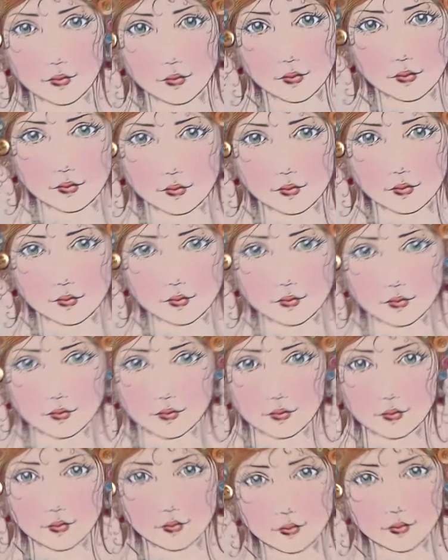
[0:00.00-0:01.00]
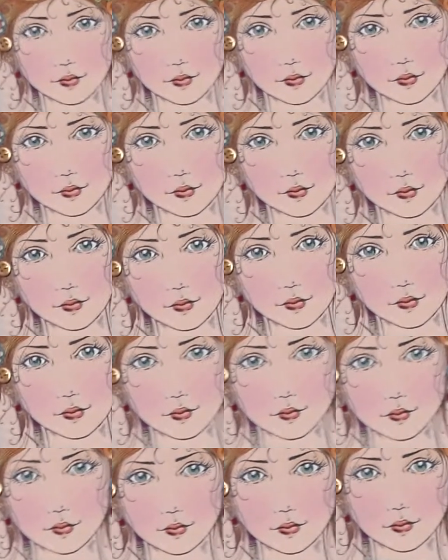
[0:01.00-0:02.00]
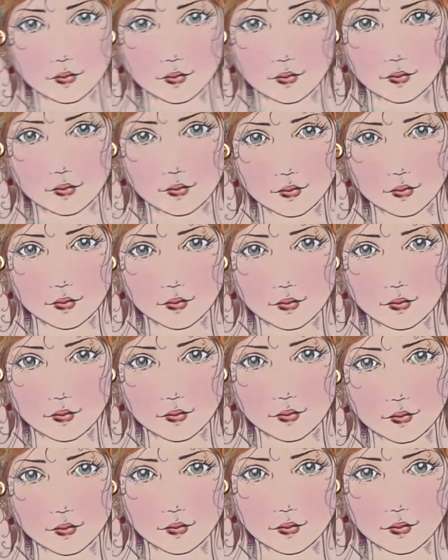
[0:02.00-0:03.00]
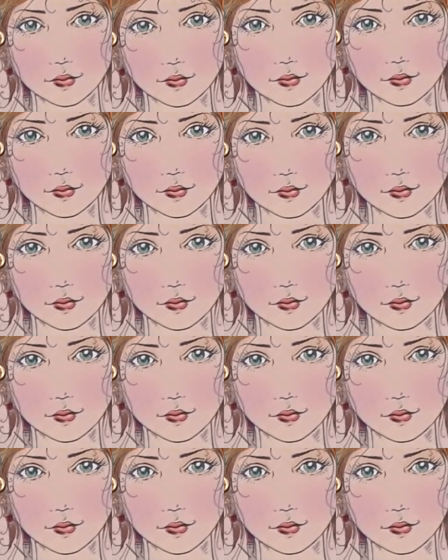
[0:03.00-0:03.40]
And I actually used the reversed paper.